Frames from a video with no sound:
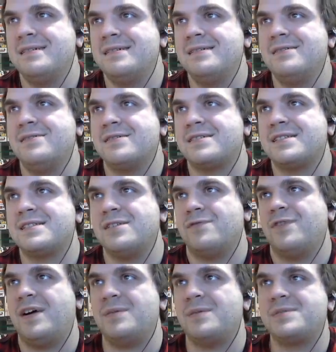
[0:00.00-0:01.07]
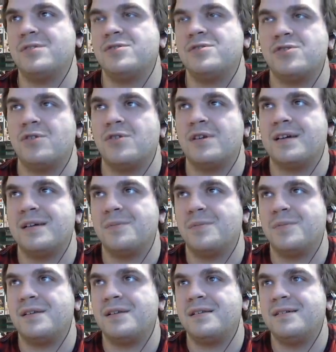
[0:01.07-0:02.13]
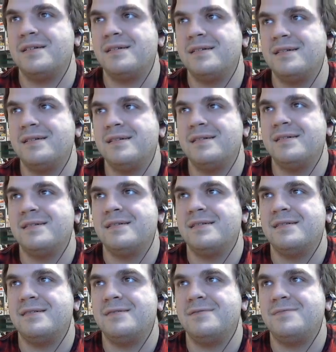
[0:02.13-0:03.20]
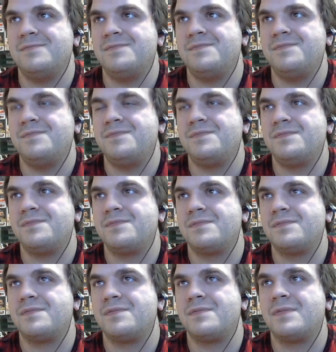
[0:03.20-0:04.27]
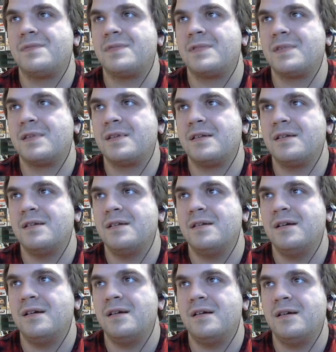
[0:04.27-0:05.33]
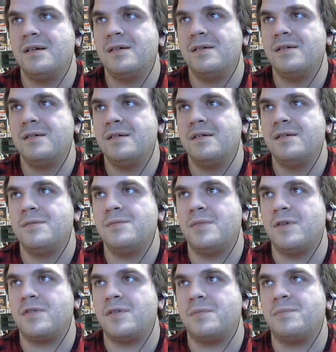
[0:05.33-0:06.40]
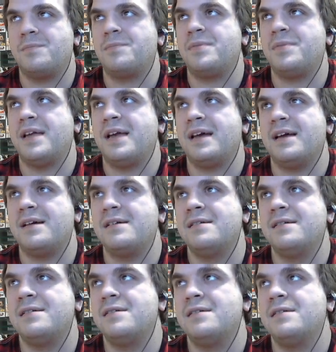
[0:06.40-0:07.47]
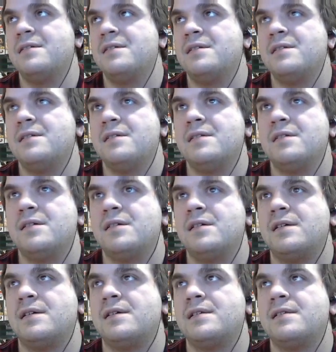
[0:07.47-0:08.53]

Which is still fun. I'm still enjoying I knew, it. But... I knew I knew going into it that it was just like a, a like a full port kind of the, thing. Yeah. All right.